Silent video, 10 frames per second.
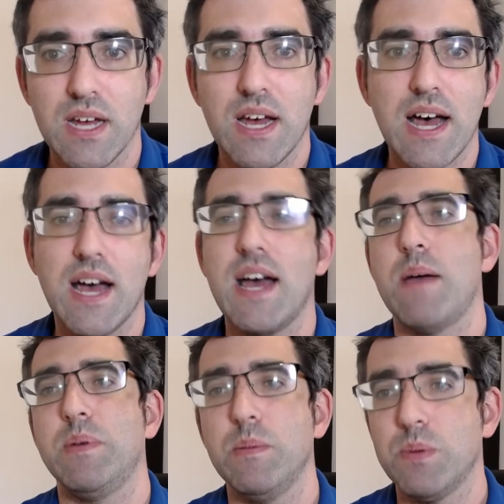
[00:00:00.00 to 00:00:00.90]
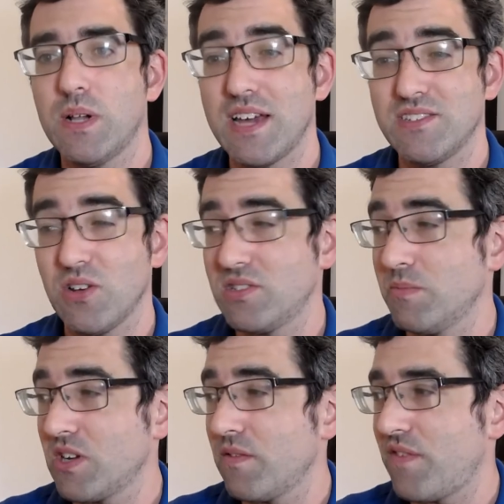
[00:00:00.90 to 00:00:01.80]
I saw
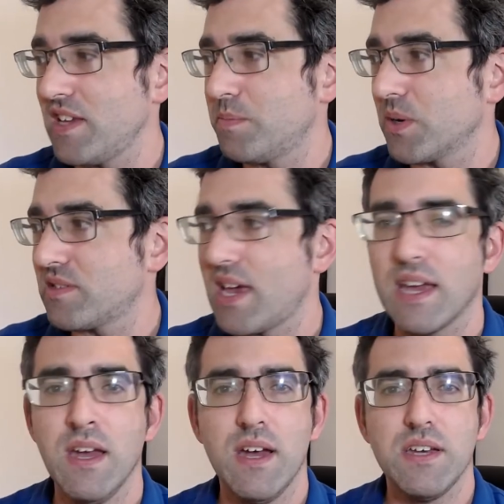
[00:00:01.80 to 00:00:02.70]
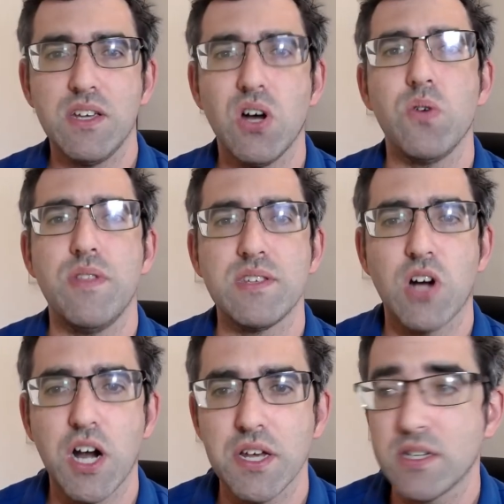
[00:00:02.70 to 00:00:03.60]
someone on Facebook saying, you know, this
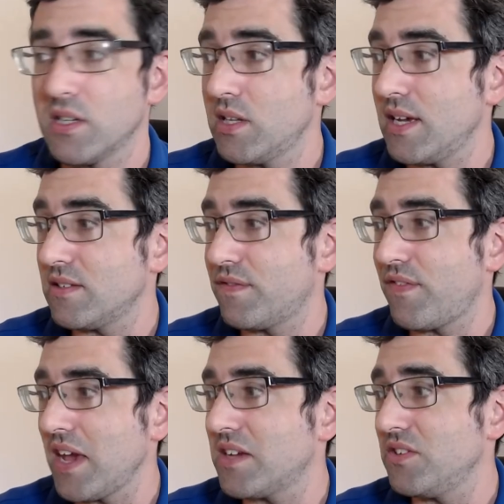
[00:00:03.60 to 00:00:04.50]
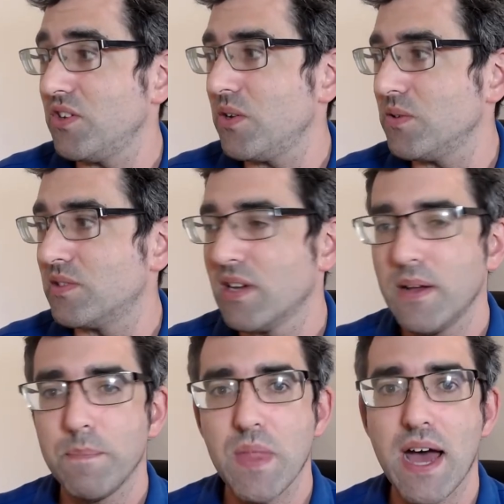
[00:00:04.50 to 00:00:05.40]
article is fake news.
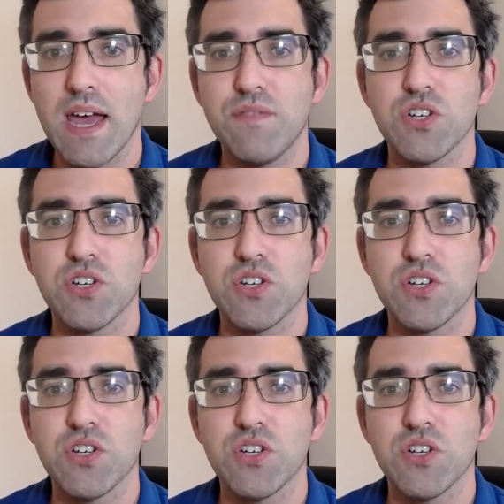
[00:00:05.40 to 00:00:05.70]
If you're